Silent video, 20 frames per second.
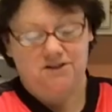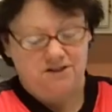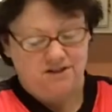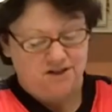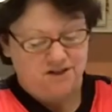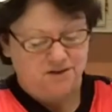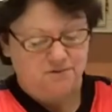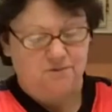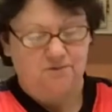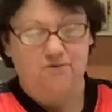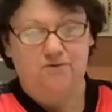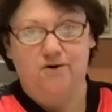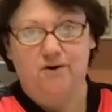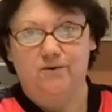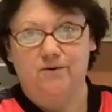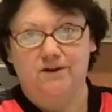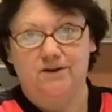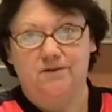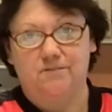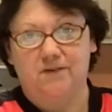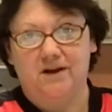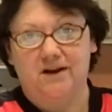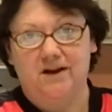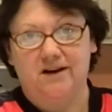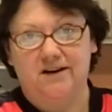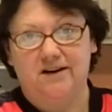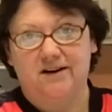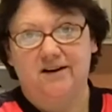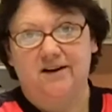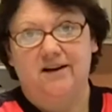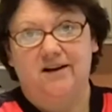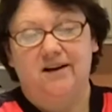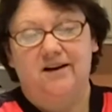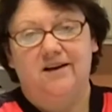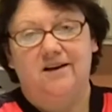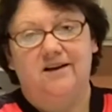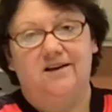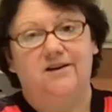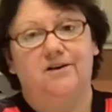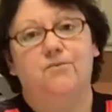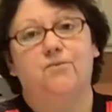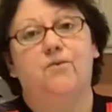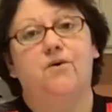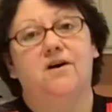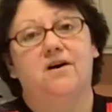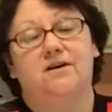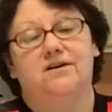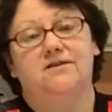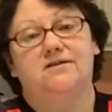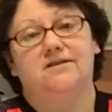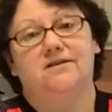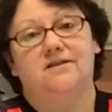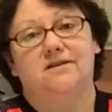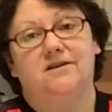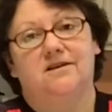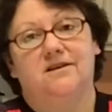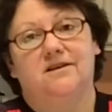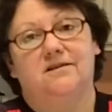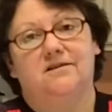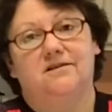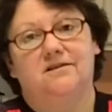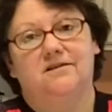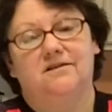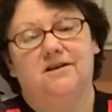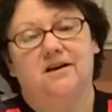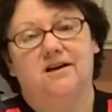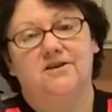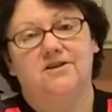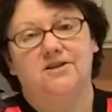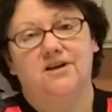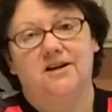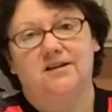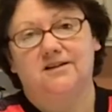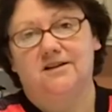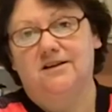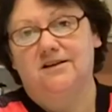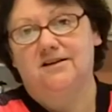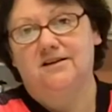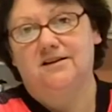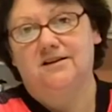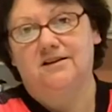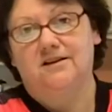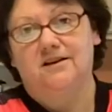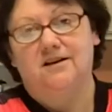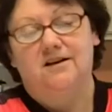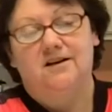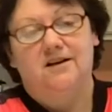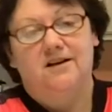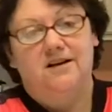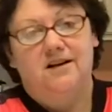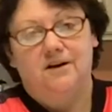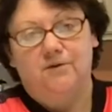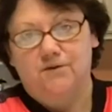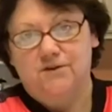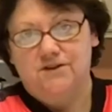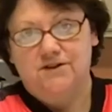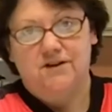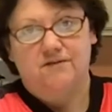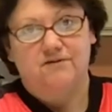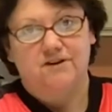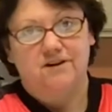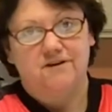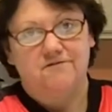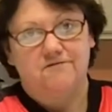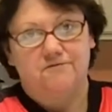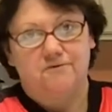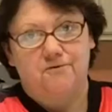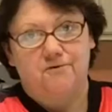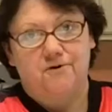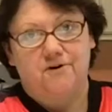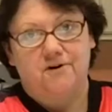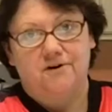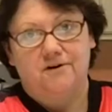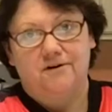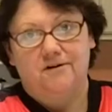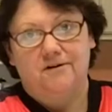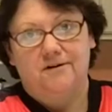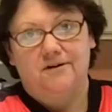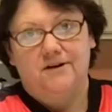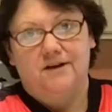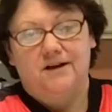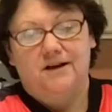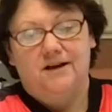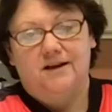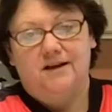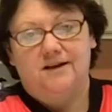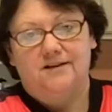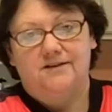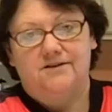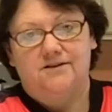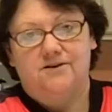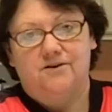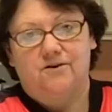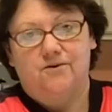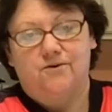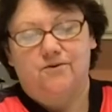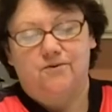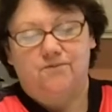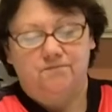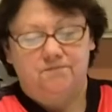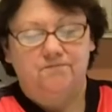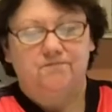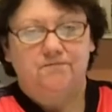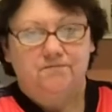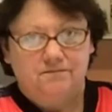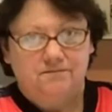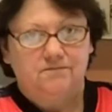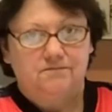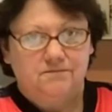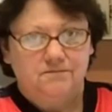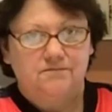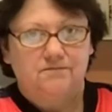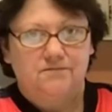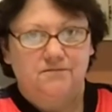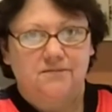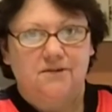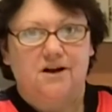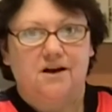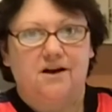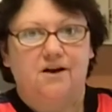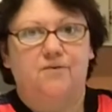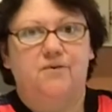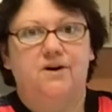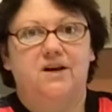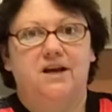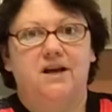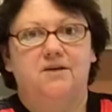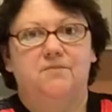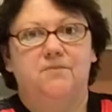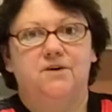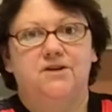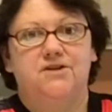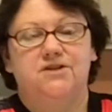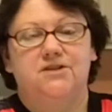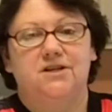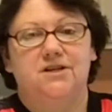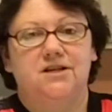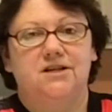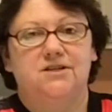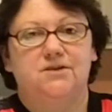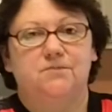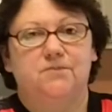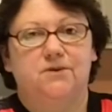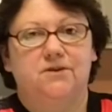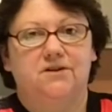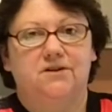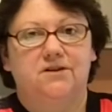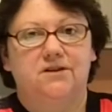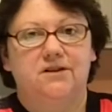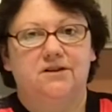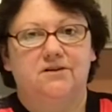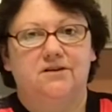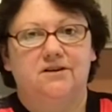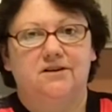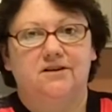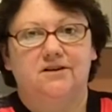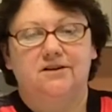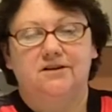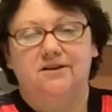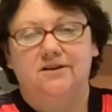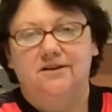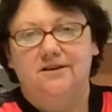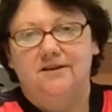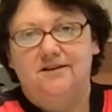this yeast before I went to bed. And it was. I checked it and it was 74. And so I went ahead and pitched the yeast and put the lid on